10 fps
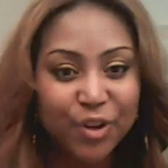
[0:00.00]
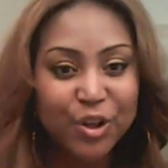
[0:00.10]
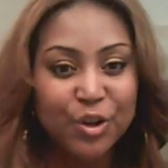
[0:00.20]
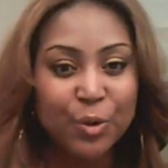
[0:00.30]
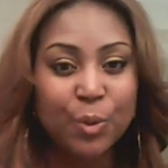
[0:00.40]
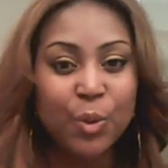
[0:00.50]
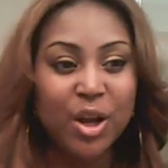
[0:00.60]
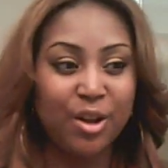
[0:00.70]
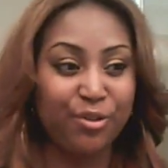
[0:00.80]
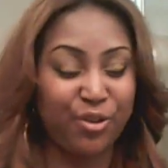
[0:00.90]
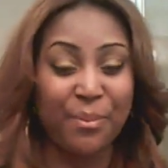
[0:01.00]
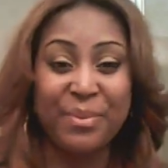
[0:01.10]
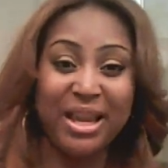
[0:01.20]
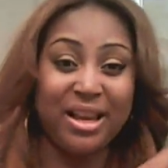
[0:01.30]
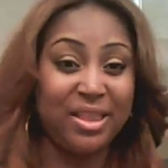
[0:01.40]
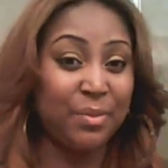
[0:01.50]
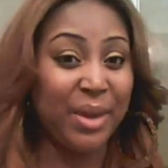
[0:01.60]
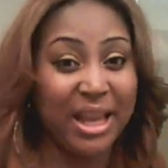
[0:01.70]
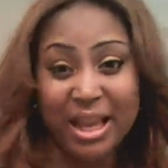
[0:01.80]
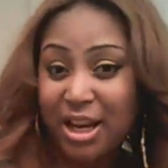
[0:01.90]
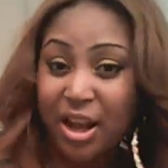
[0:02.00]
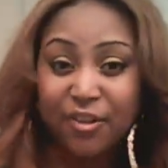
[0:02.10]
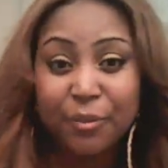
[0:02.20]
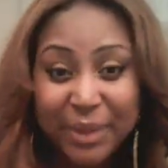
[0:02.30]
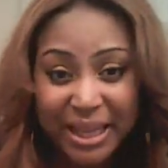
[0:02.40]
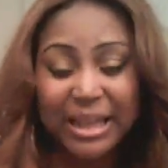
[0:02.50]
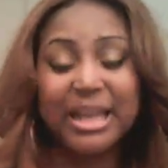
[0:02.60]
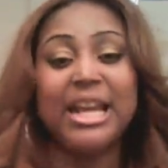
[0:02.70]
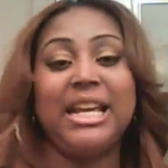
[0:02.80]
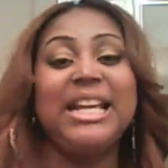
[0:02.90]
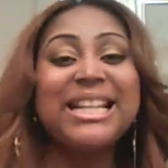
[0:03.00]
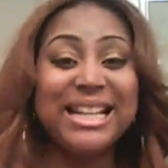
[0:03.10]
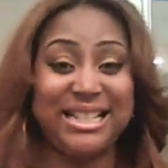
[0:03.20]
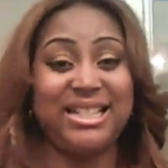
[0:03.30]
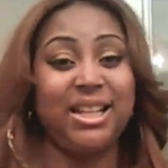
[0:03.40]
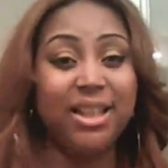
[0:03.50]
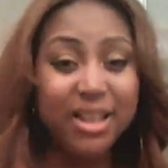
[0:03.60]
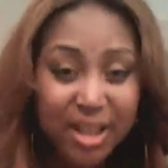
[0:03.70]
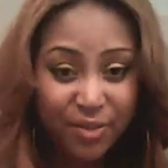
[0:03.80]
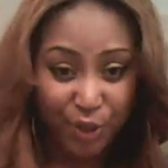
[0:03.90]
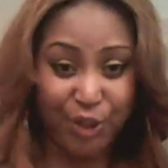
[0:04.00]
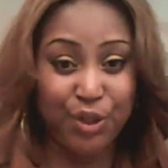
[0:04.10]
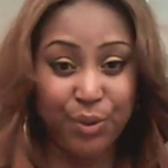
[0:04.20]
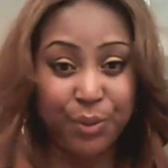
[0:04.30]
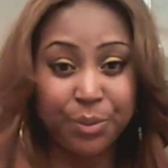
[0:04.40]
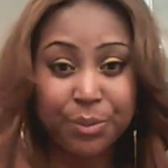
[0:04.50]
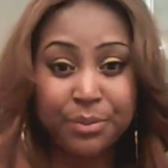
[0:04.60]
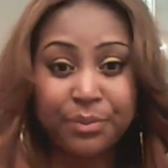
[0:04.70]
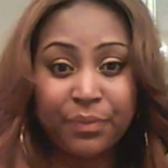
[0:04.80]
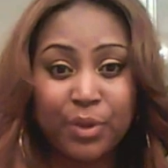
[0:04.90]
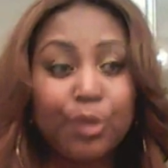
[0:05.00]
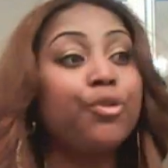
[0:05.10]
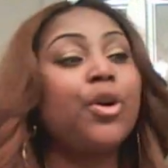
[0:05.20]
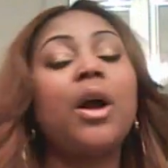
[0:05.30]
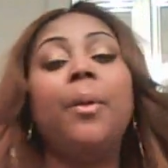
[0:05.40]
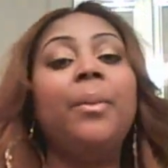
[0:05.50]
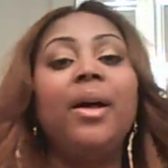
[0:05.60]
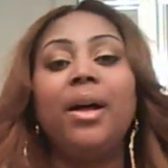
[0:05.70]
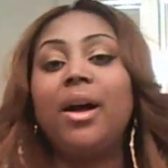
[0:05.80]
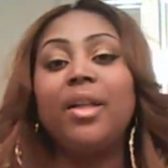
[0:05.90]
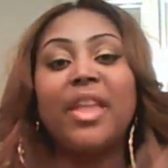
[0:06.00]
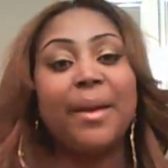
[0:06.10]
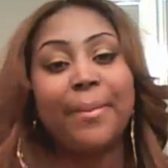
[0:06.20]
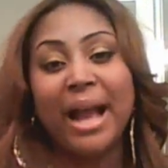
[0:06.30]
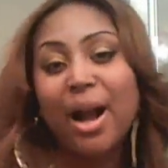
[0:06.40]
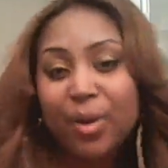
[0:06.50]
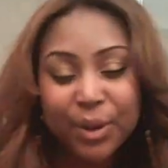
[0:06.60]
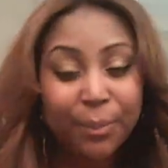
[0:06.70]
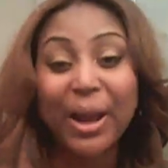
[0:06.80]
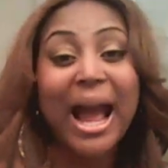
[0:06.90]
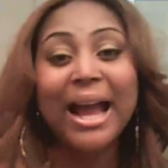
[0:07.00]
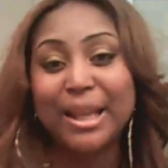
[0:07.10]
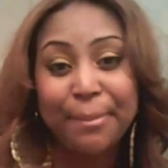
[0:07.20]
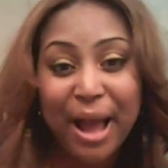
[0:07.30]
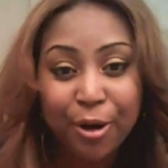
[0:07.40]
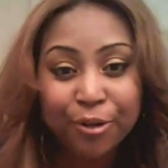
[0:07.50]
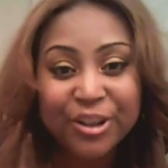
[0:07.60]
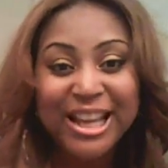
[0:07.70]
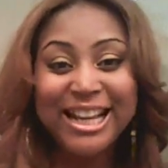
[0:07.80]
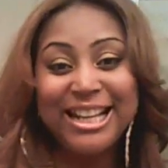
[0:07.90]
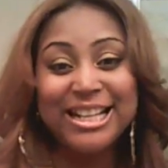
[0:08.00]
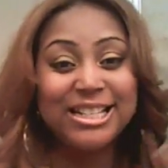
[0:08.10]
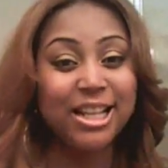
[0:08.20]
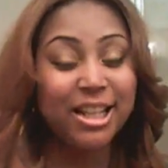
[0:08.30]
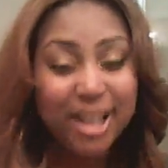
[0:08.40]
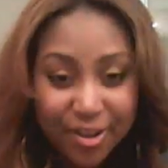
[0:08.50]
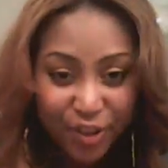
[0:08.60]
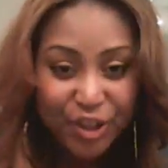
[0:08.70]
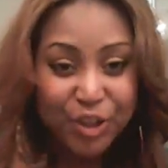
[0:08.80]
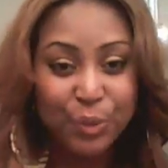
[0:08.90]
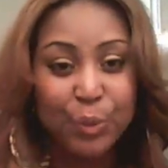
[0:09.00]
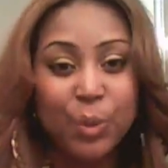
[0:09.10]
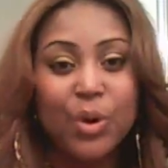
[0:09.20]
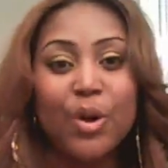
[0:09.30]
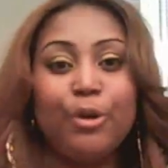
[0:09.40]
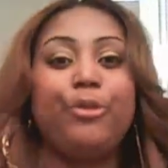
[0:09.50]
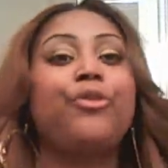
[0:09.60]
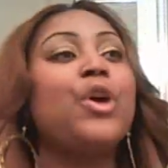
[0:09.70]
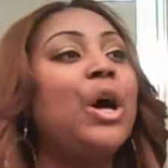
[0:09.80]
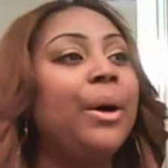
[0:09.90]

can deliver you from being in the bed of men. He can deliver you from that potty mouth. He can deliver you